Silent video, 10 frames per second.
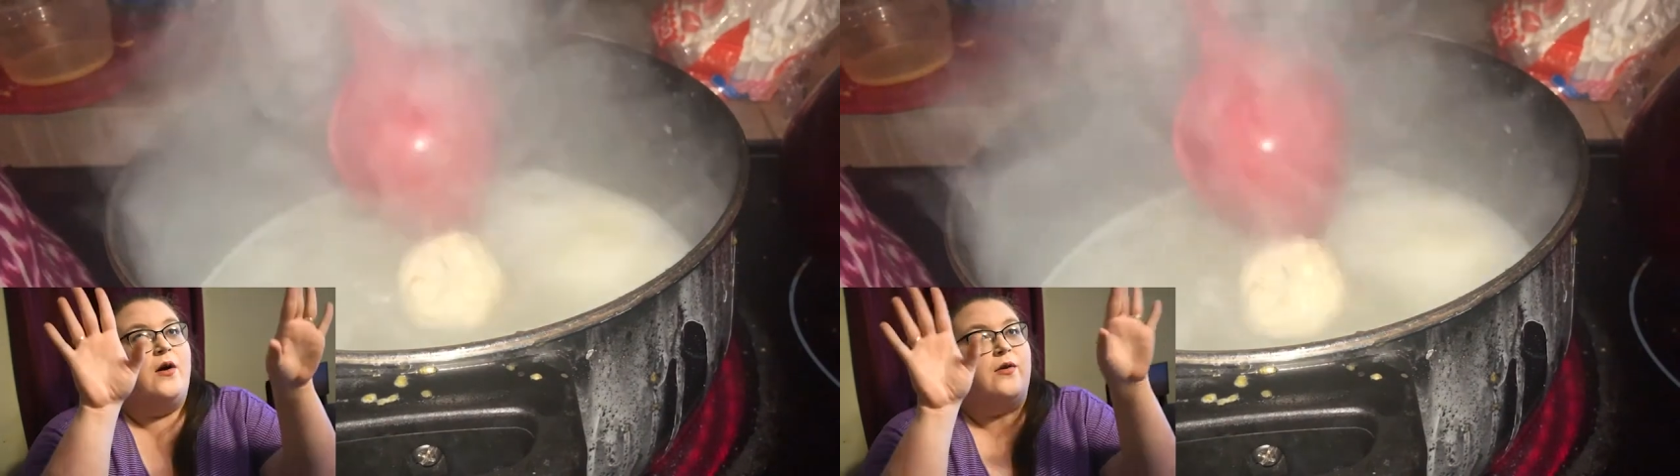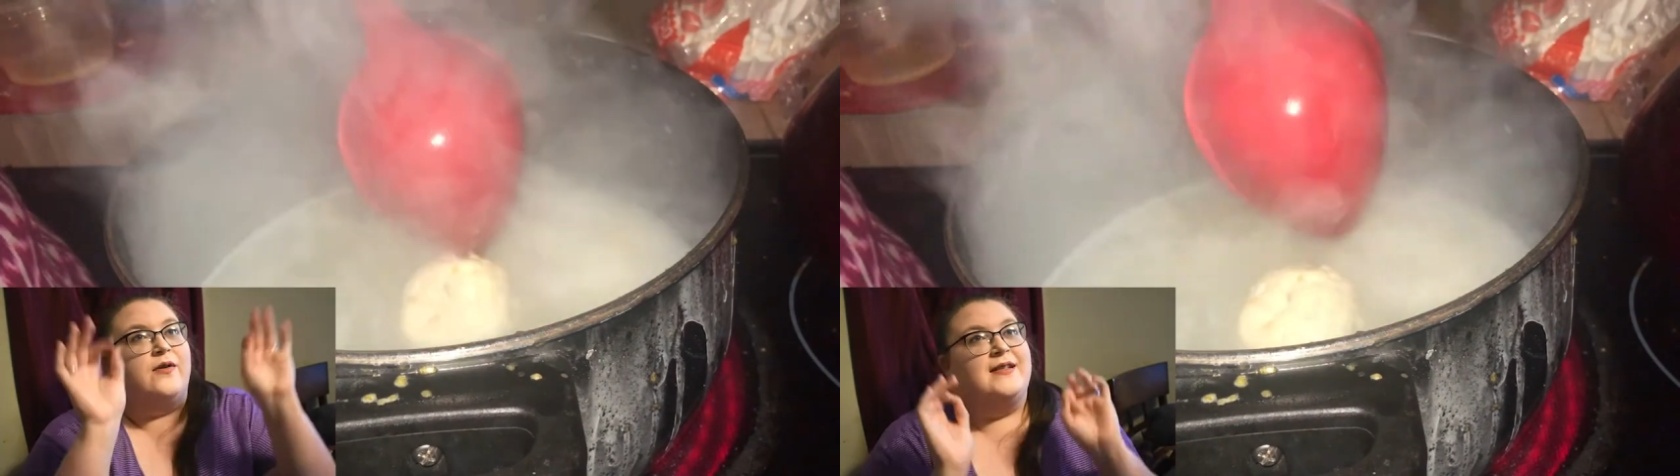
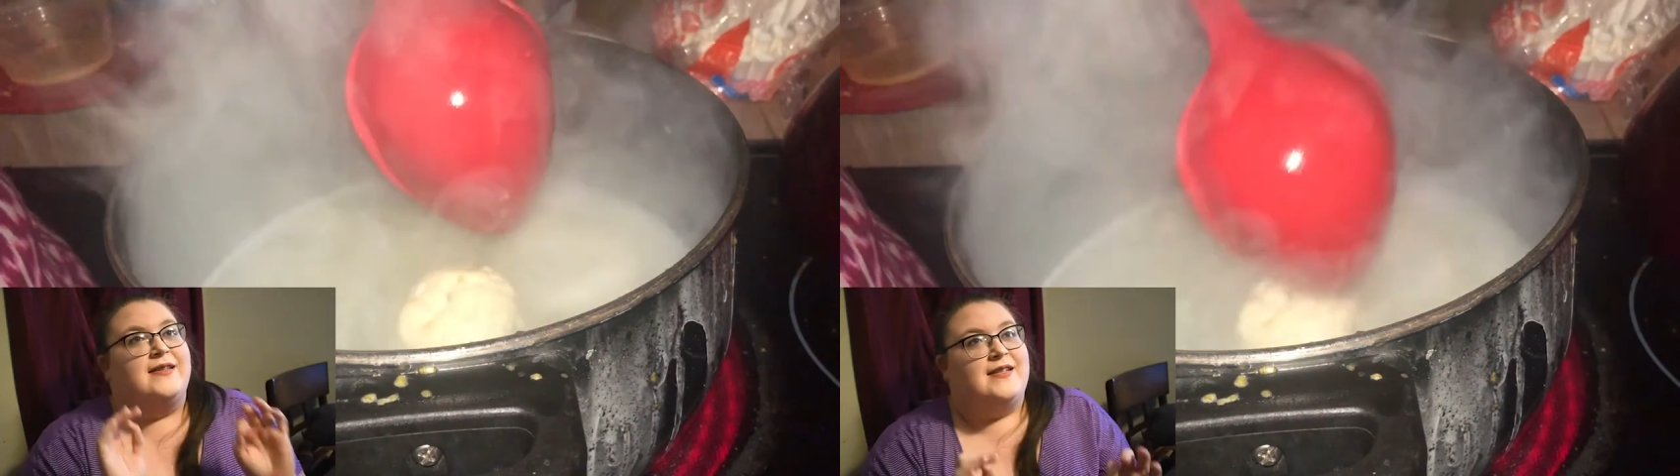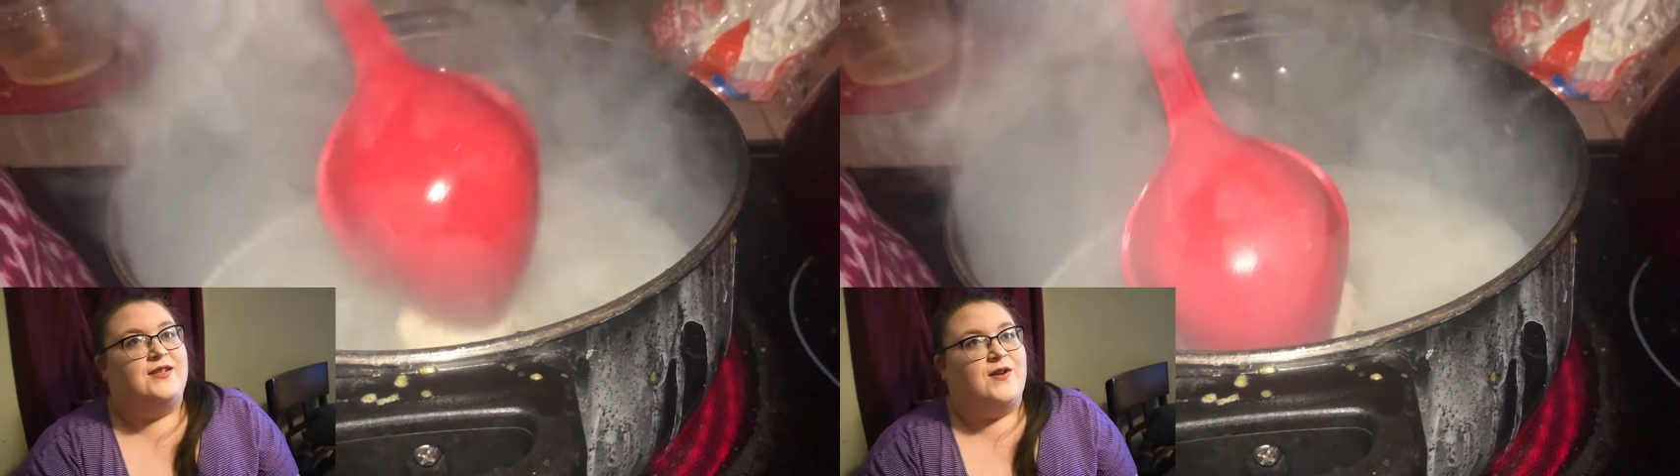
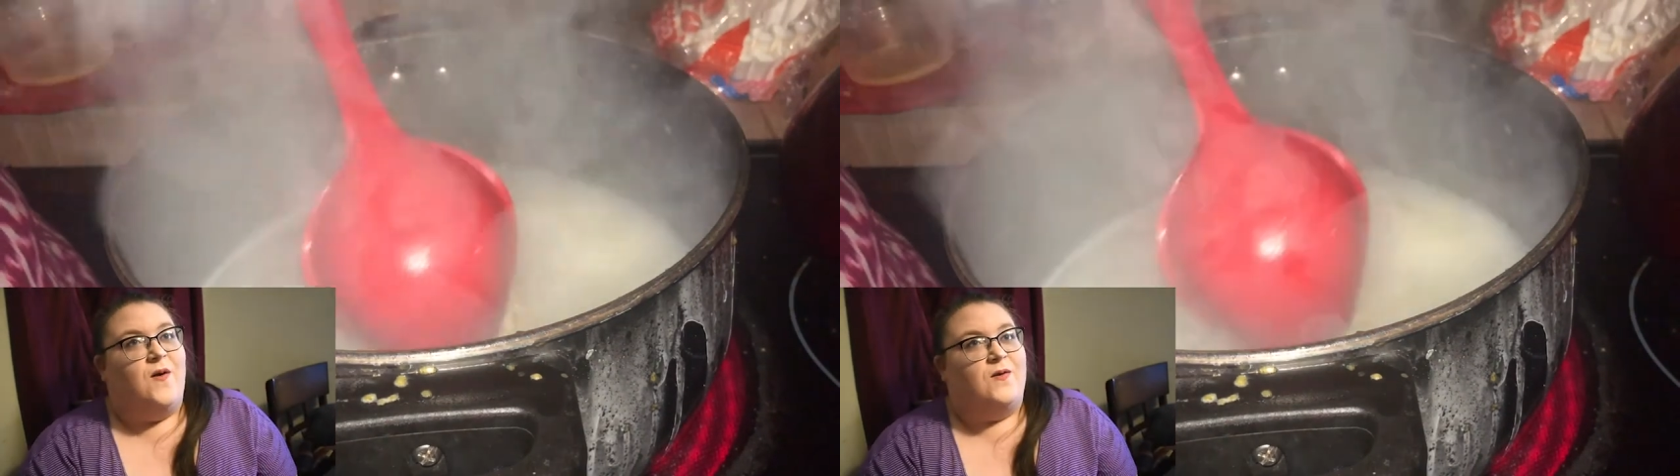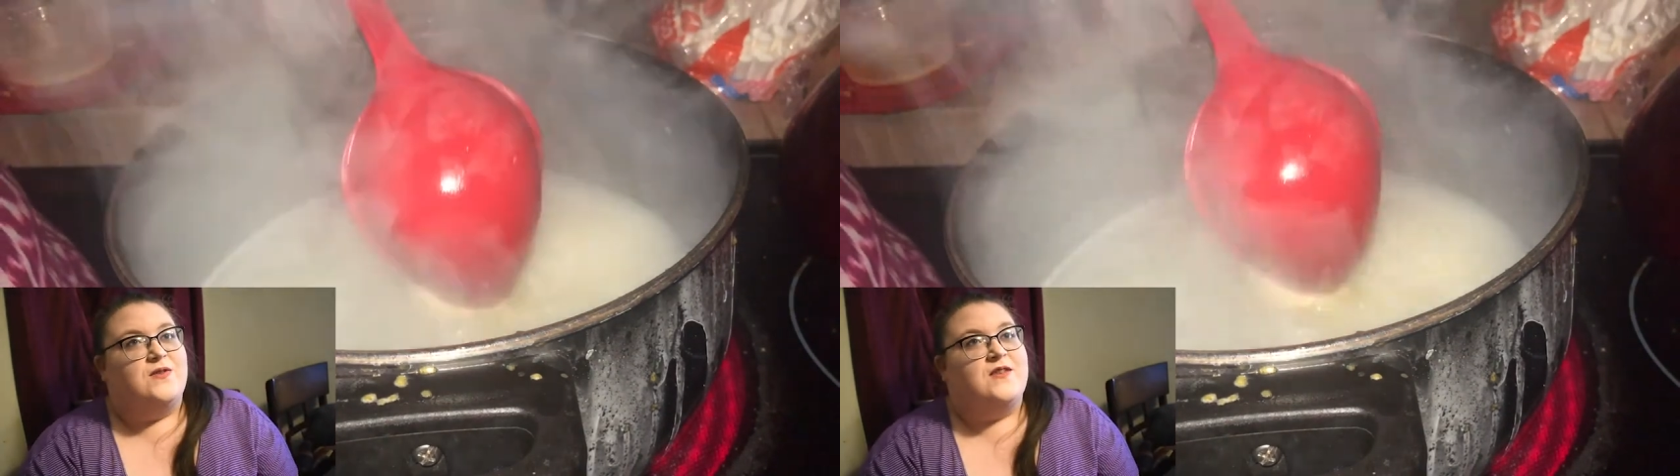
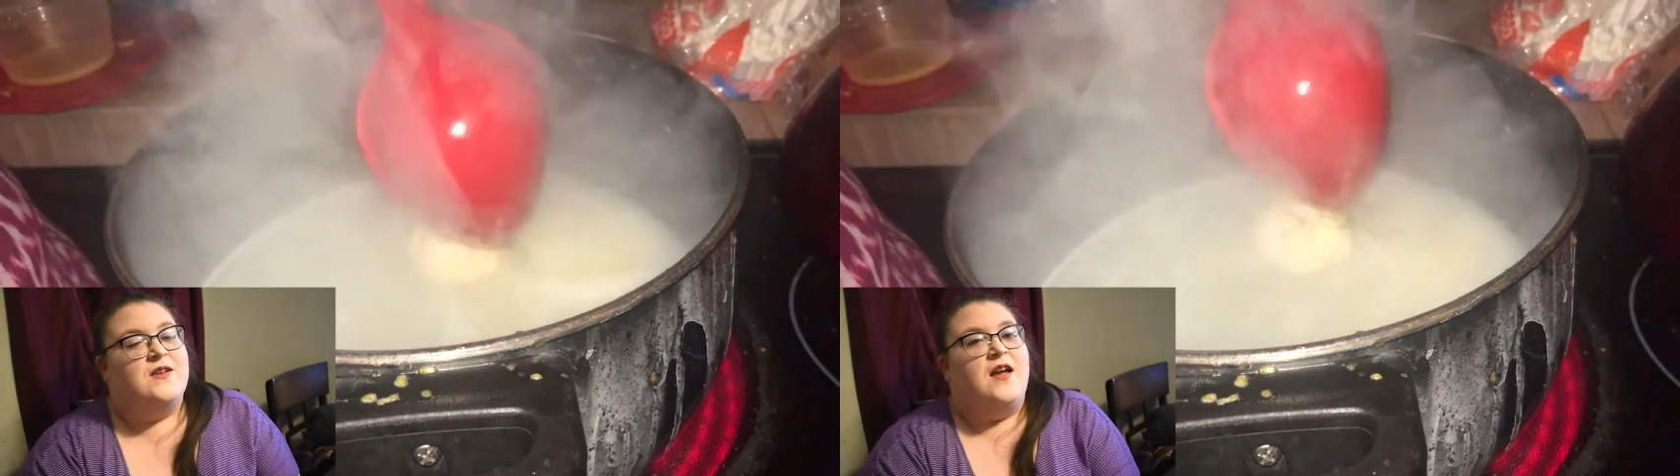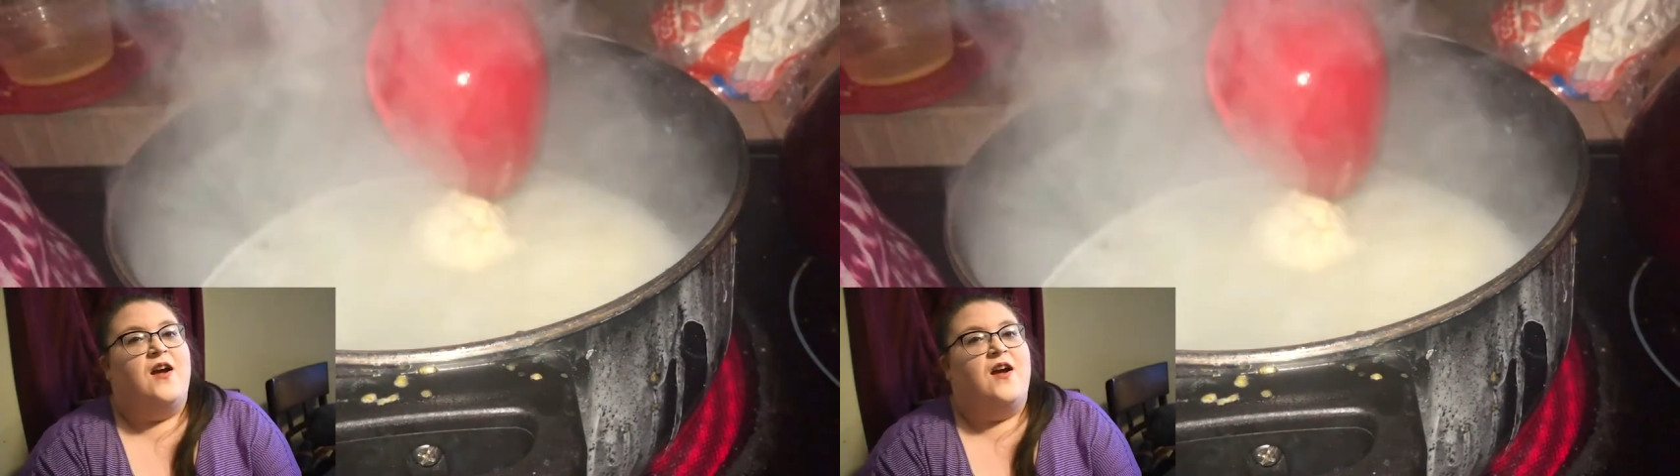resistance,